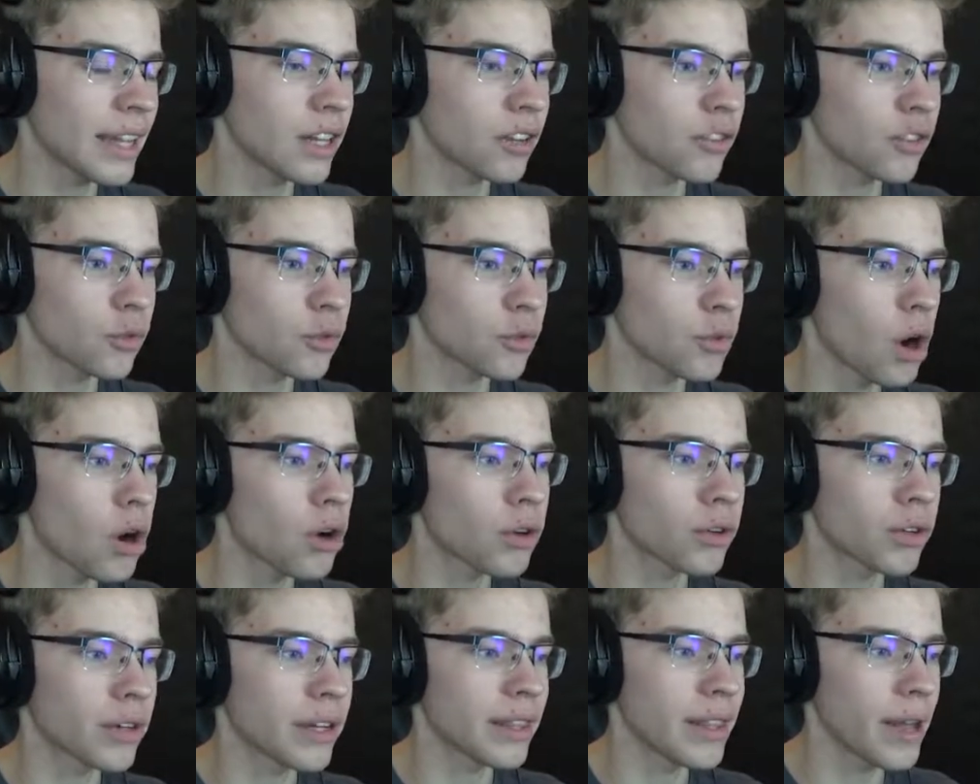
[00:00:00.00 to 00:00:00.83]
It's a
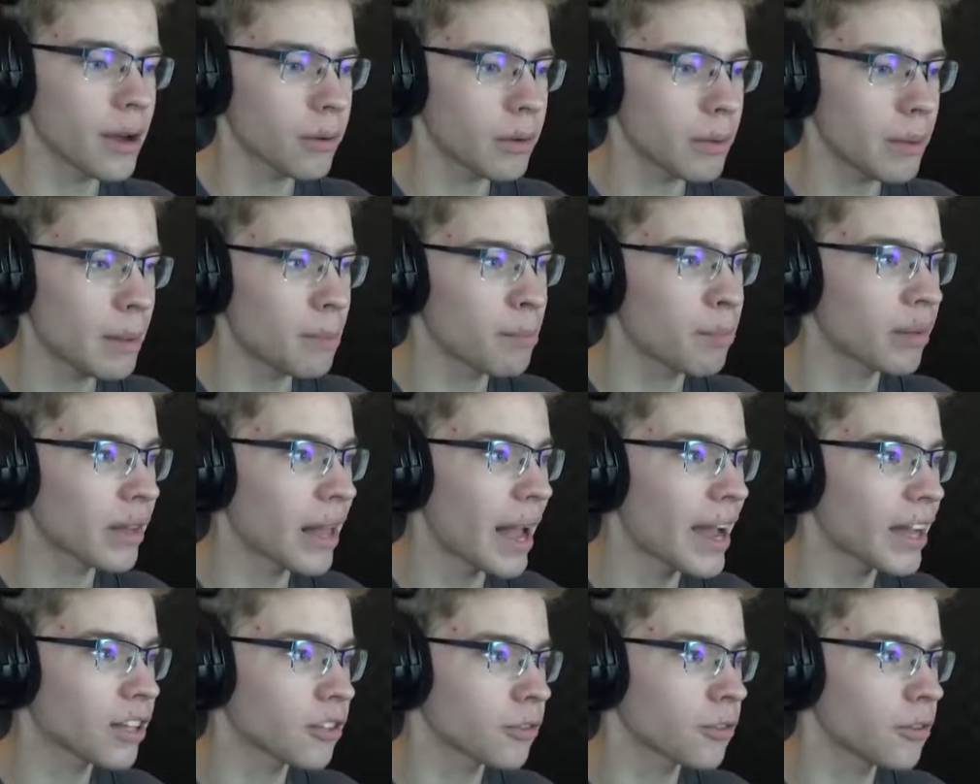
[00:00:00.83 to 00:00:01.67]
rotary. That would be
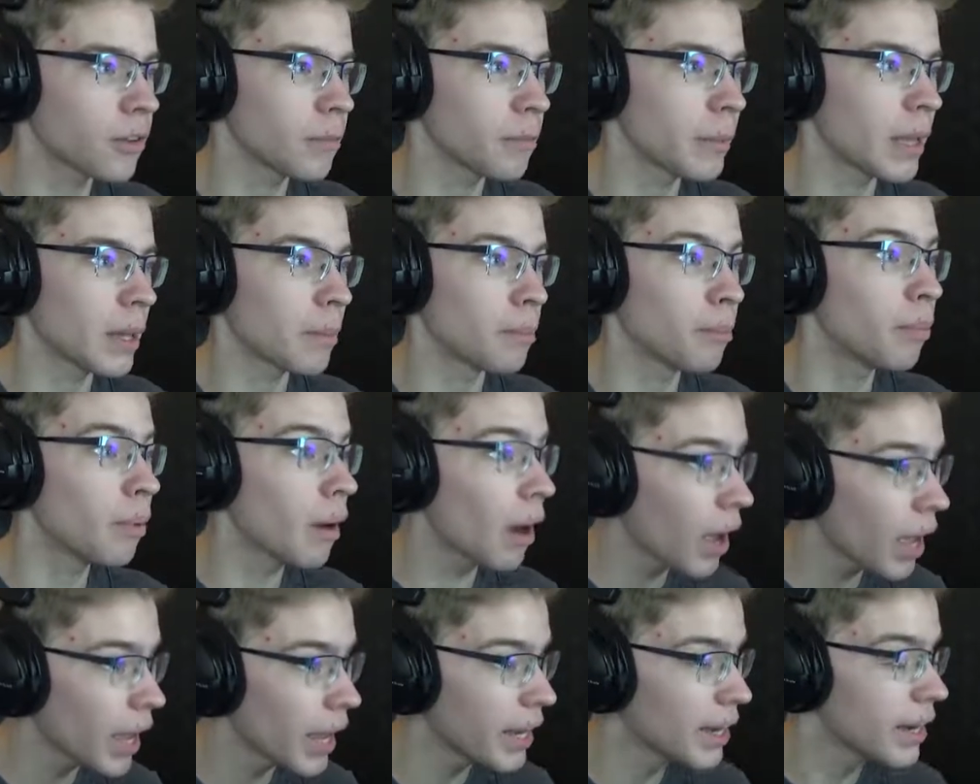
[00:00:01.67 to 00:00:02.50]
blasphemy.
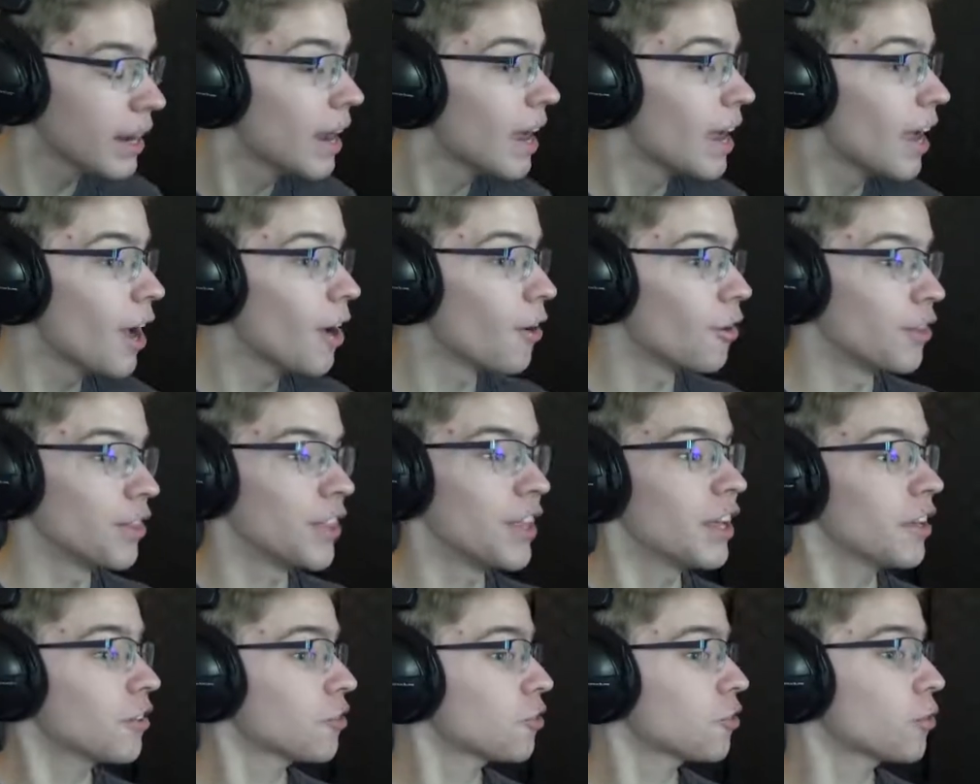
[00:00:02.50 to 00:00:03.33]
But
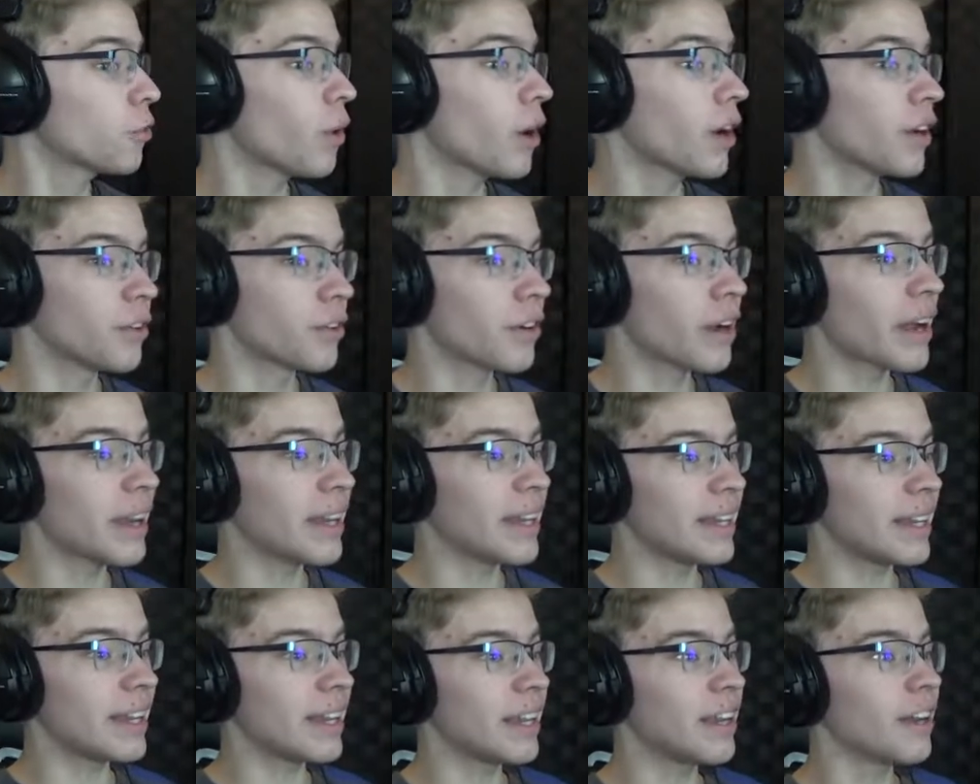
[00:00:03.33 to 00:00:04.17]
this one
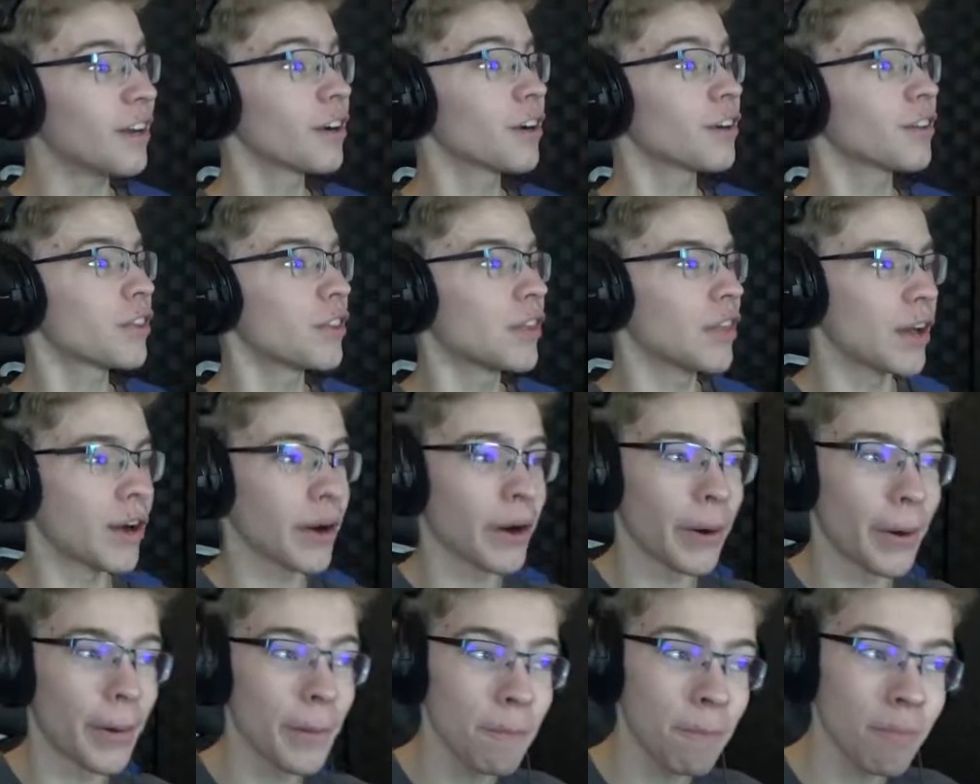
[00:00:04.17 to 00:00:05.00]
right here
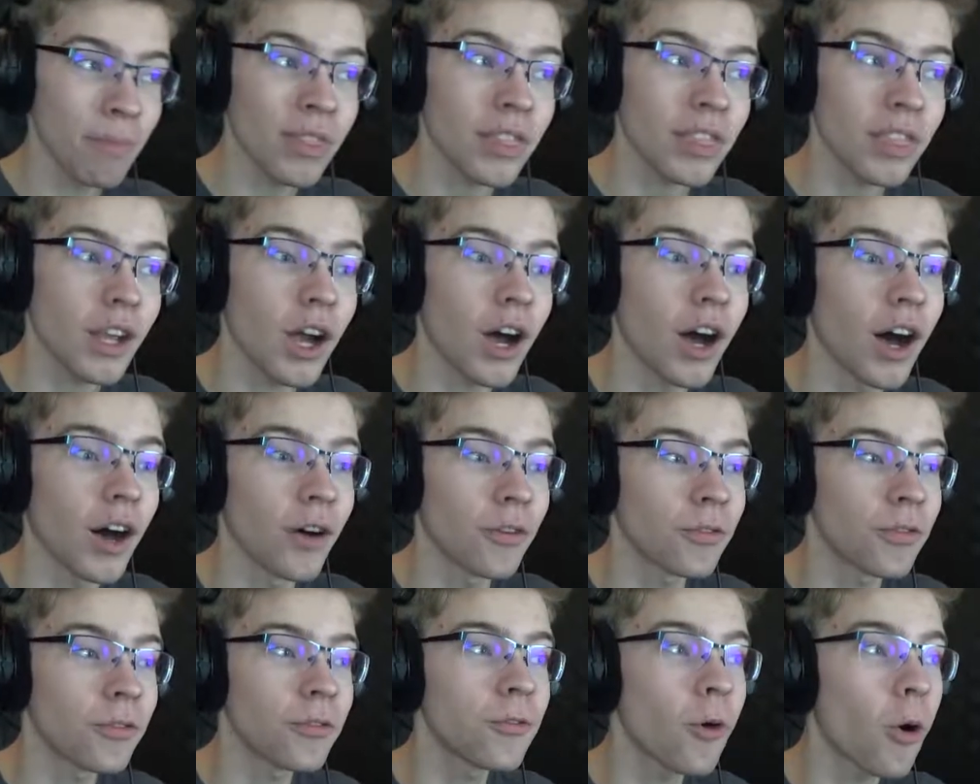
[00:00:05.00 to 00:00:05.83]
though, a
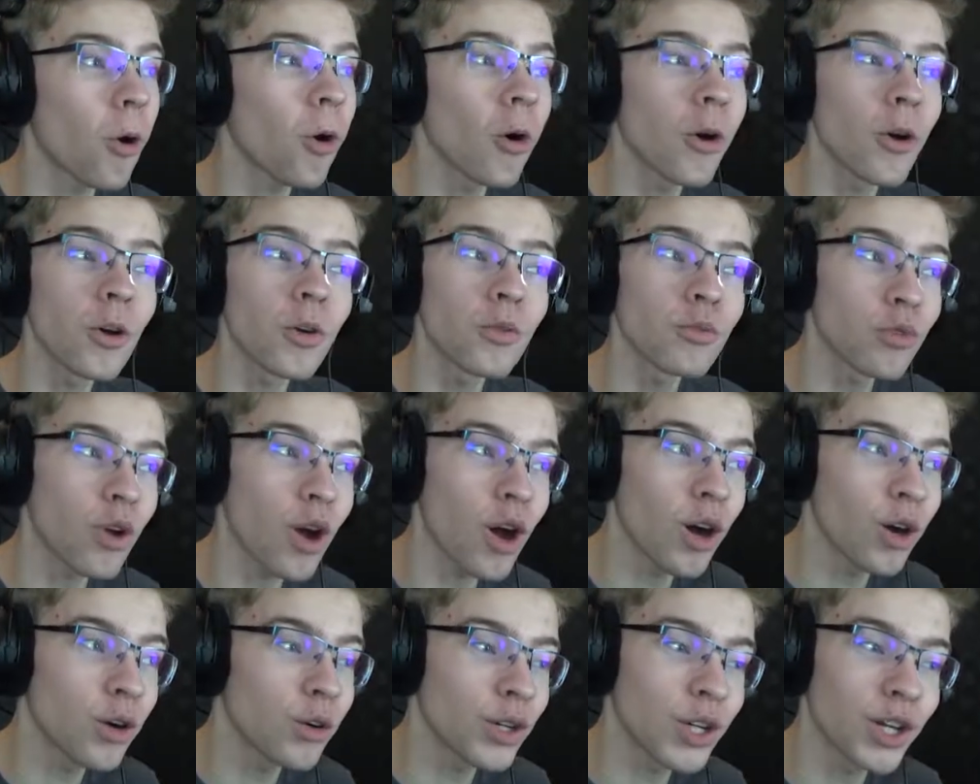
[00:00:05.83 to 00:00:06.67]
four
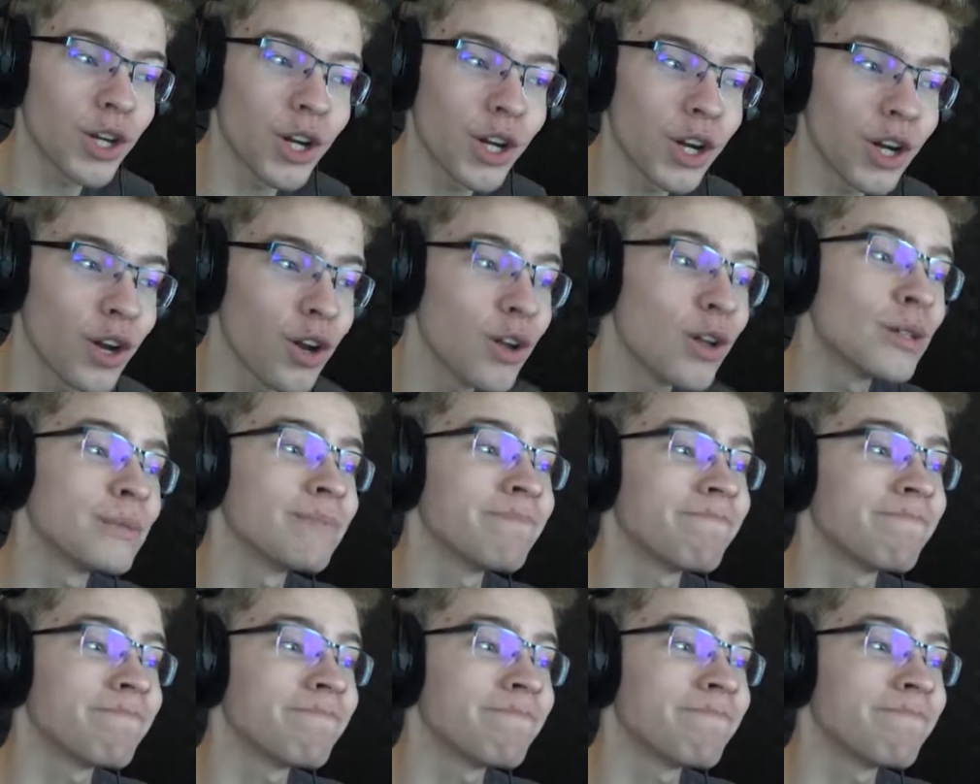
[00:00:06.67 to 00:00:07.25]
rotor,